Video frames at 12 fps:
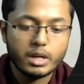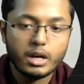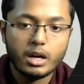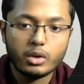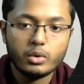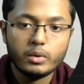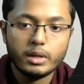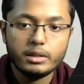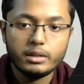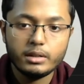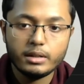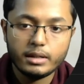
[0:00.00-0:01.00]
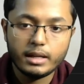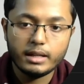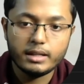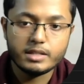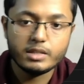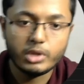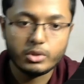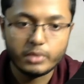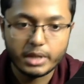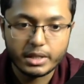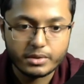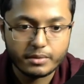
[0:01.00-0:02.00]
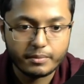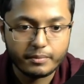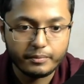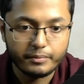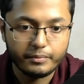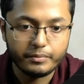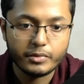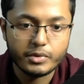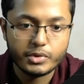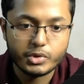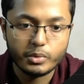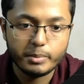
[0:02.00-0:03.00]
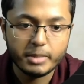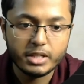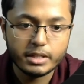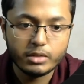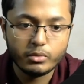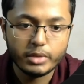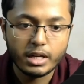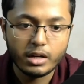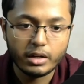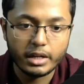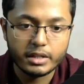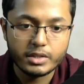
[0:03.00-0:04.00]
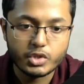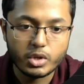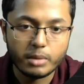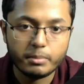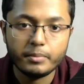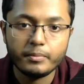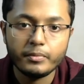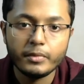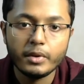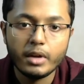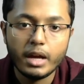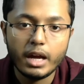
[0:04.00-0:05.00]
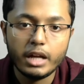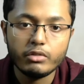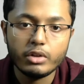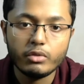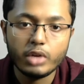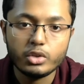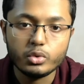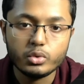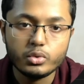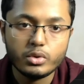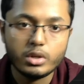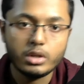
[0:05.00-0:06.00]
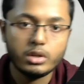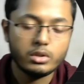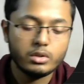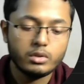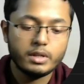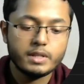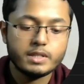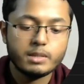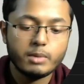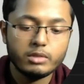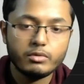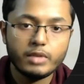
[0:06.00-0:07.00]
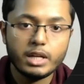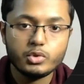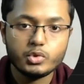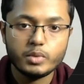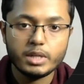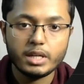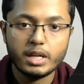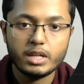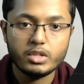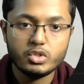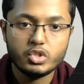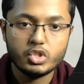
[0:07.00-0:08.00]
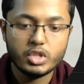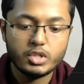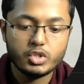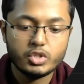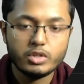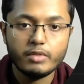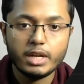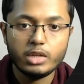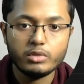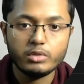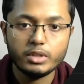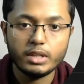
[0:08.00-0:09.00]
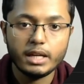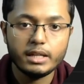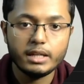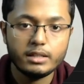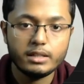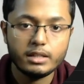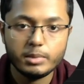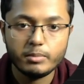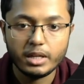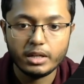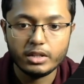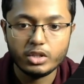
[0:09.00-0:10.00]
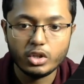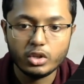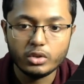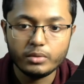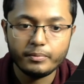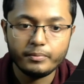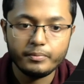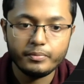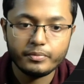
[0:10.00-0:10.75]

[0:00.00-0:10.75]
do a cargo run and let's see what we get. So we're building, we are getting stop. And if I want to get some other values, we can change the value of the light. Let me make it yellow.